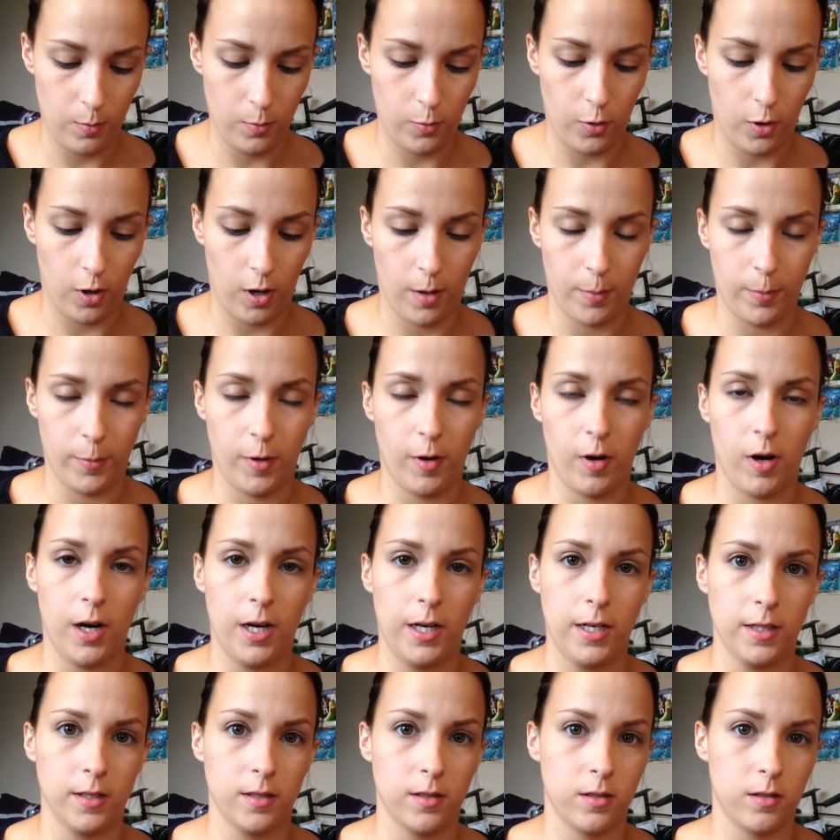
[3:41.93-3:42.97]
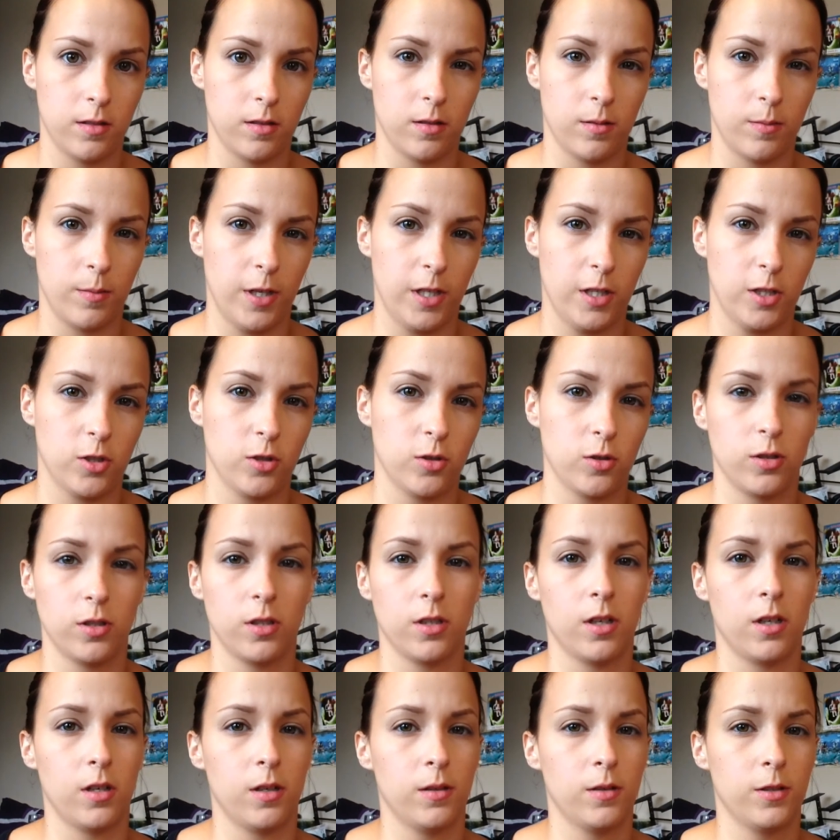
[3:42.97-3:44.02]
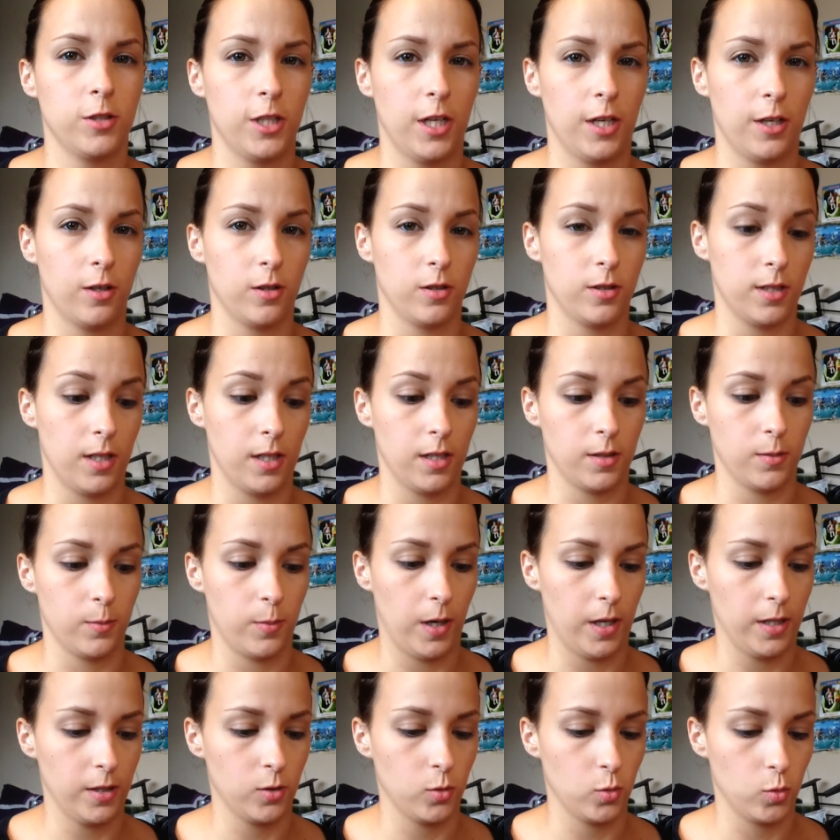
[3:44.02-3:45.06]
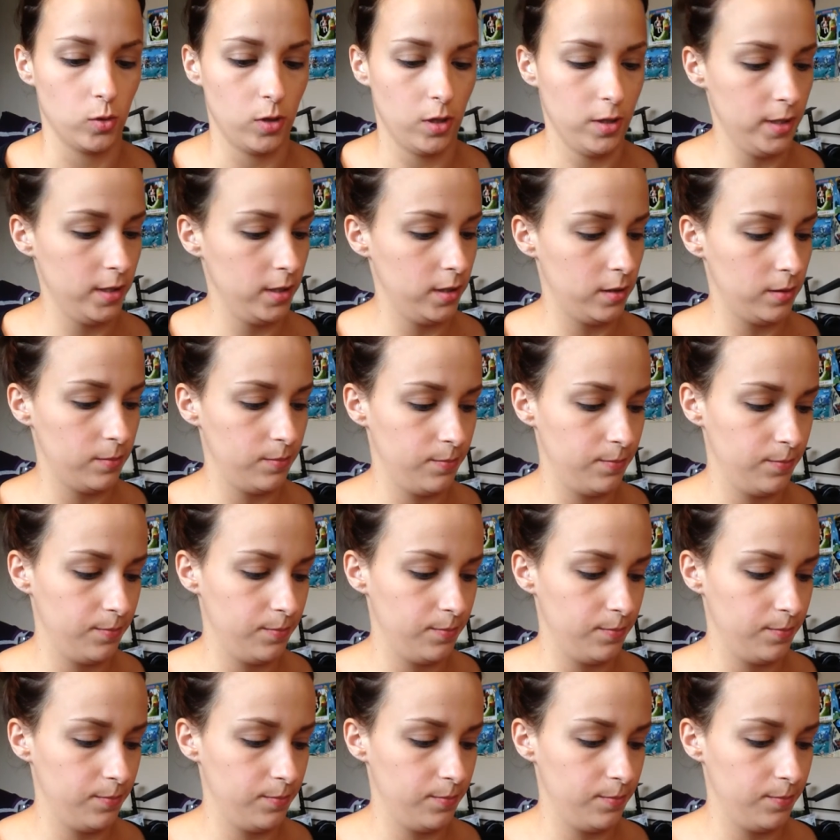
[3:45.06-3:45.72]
prime your eyelids to make sure your shadow stays in place all night.